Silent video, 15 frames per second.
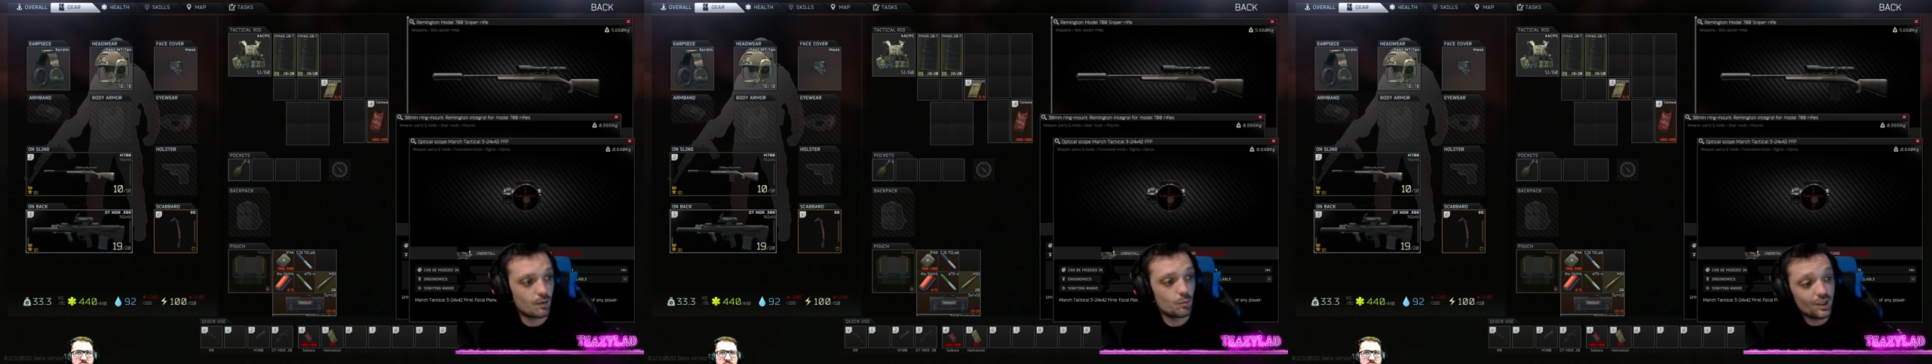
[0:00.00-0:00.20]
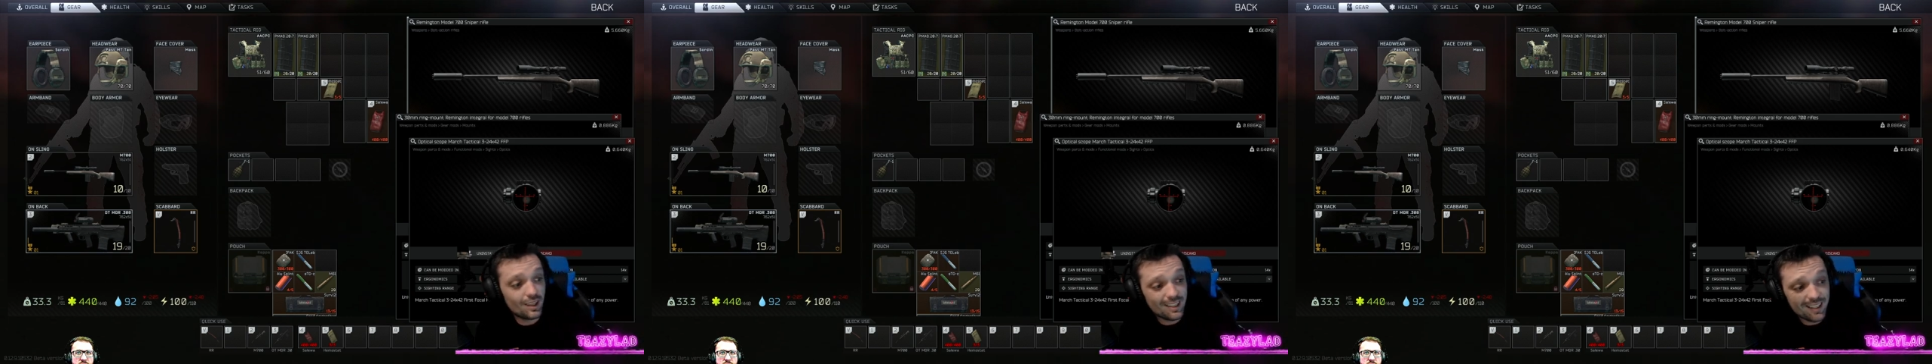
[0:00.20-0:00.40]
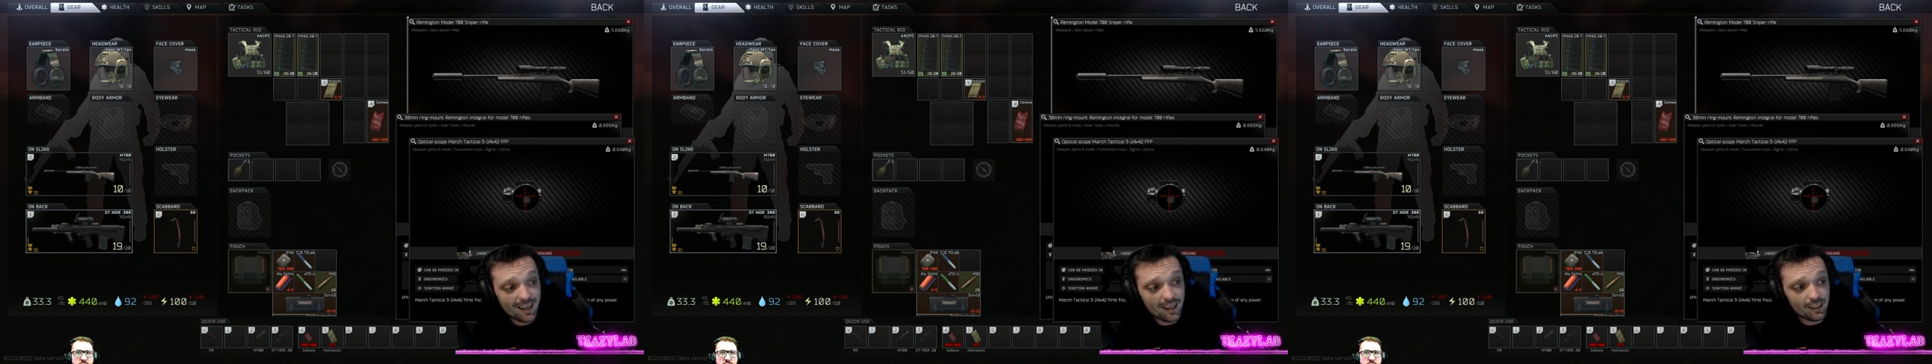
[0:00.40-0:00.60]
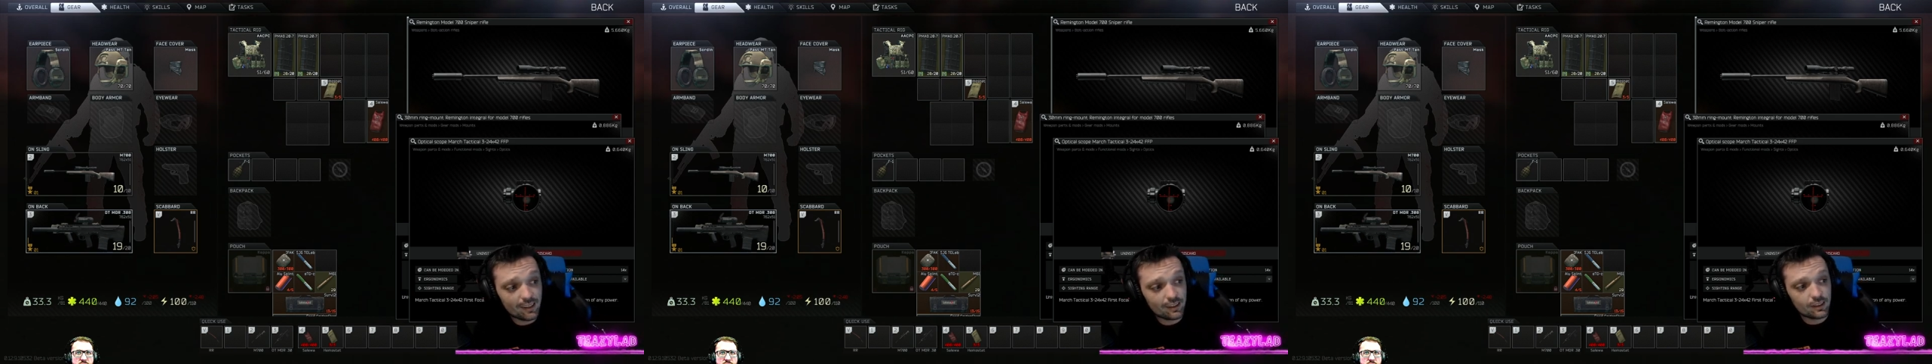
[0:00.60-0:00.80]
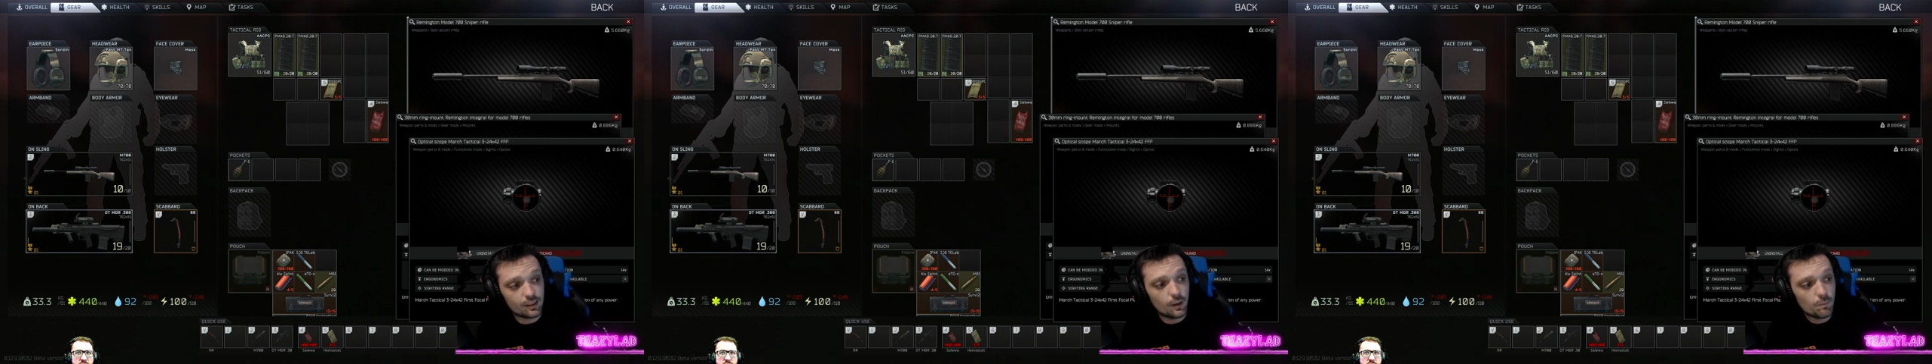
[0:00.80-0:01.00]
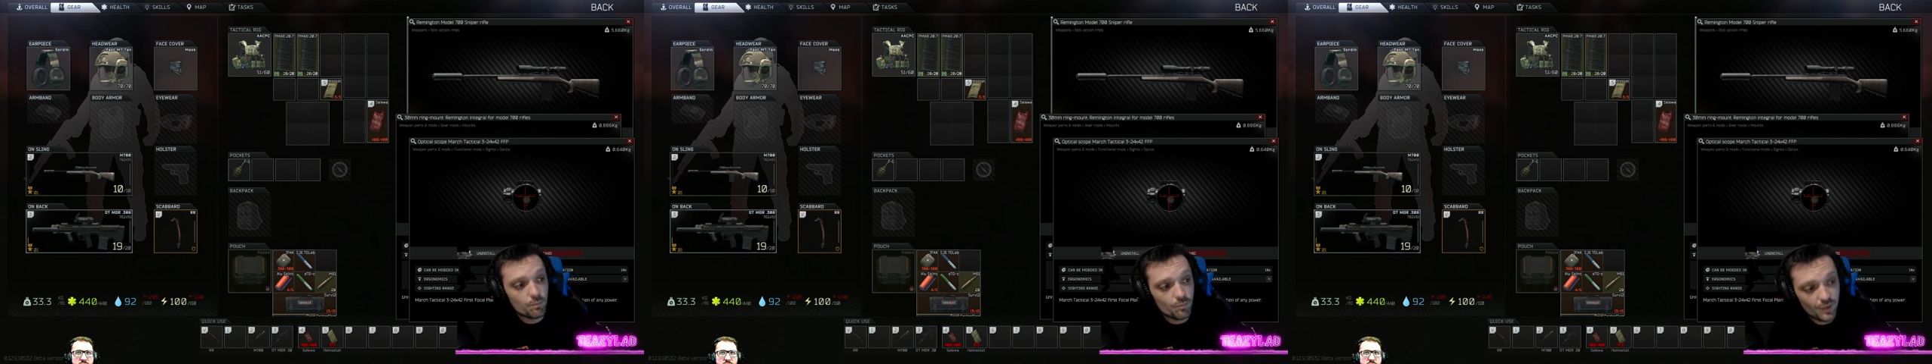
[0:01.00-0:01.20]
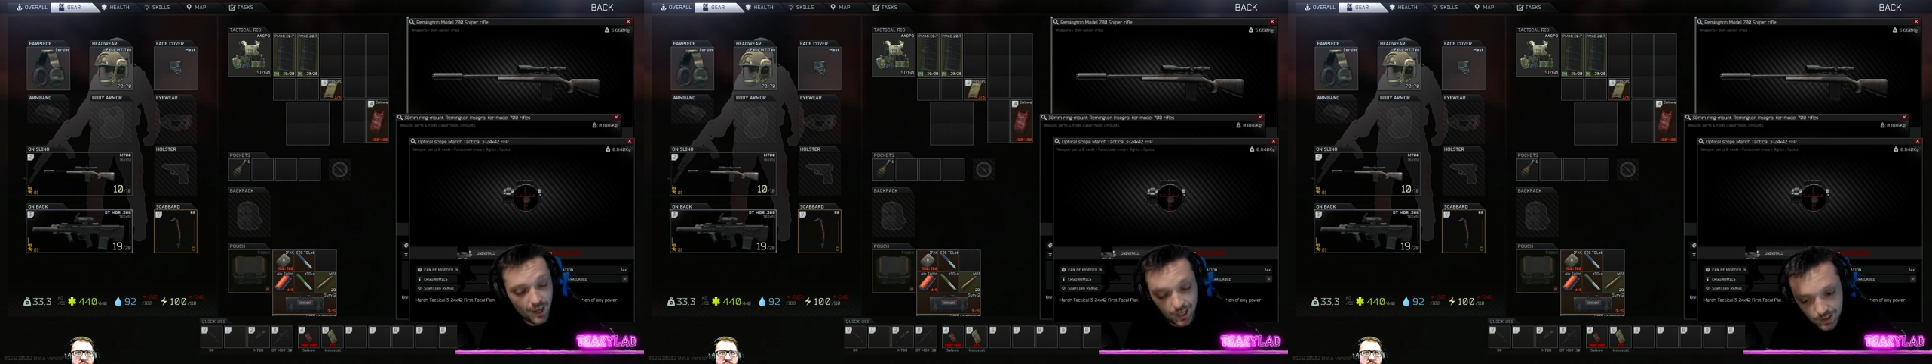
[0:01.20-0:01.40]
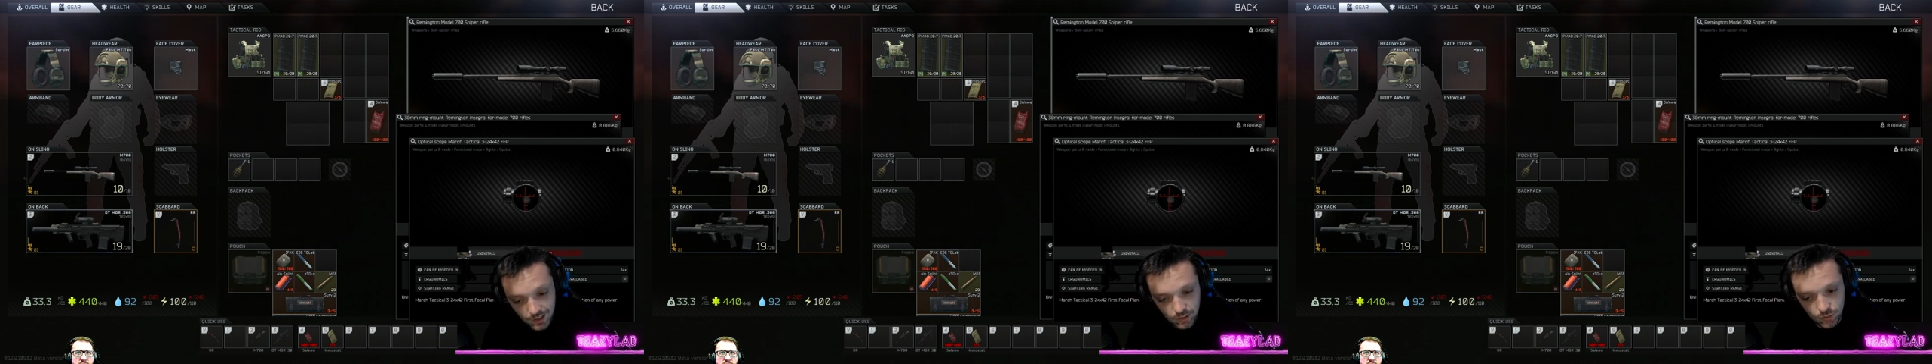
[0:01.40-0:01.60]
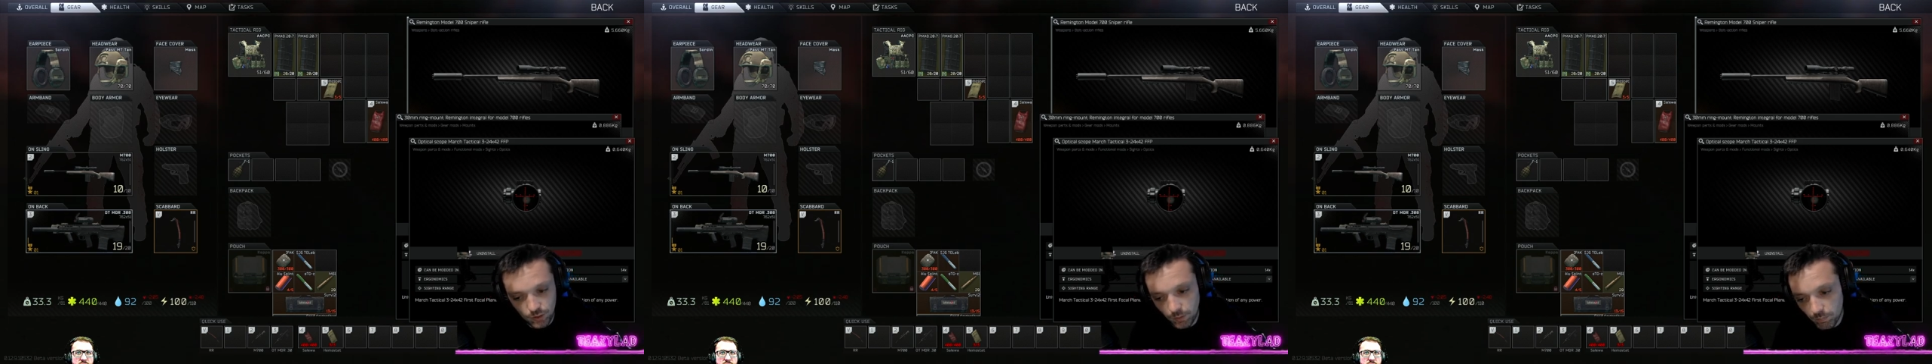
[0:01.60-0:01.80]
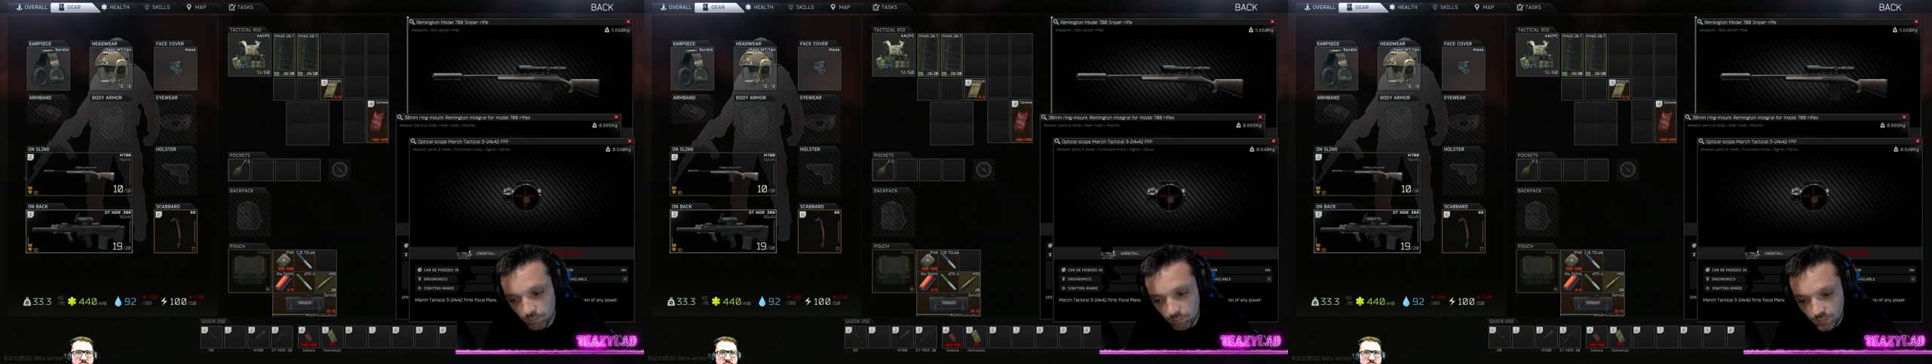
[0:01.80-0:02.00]
possibly can with the task
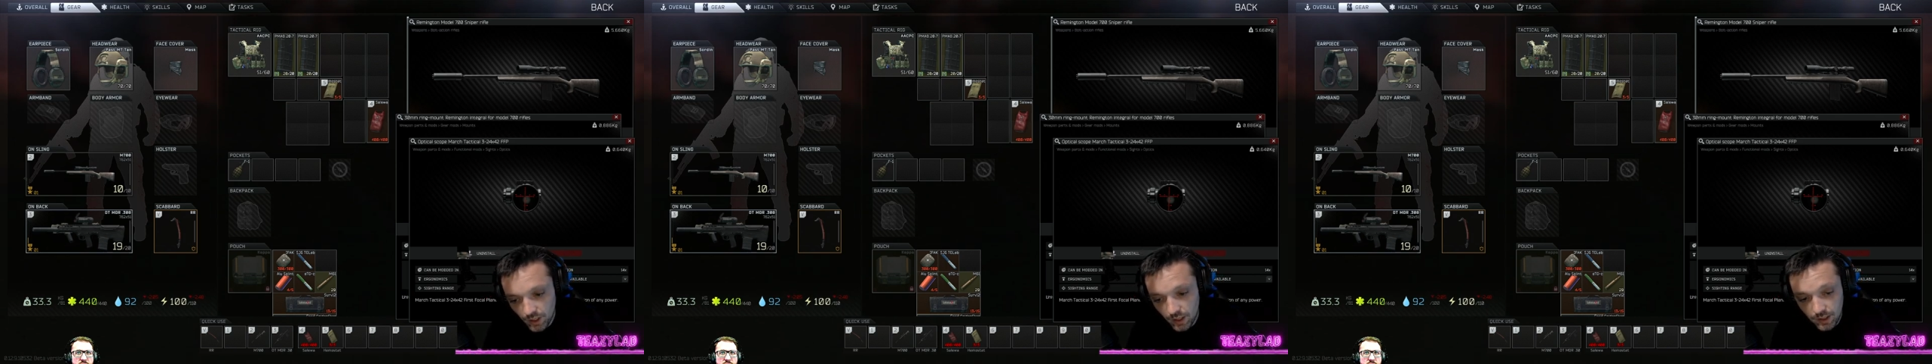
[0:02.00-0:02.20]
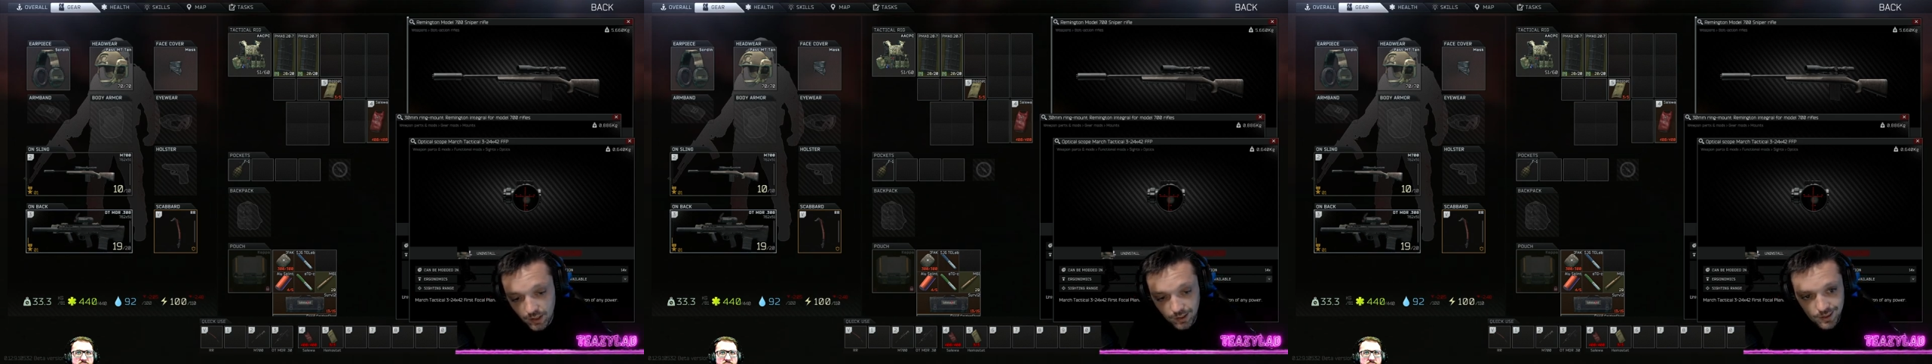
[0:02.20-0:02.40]
hunting trip.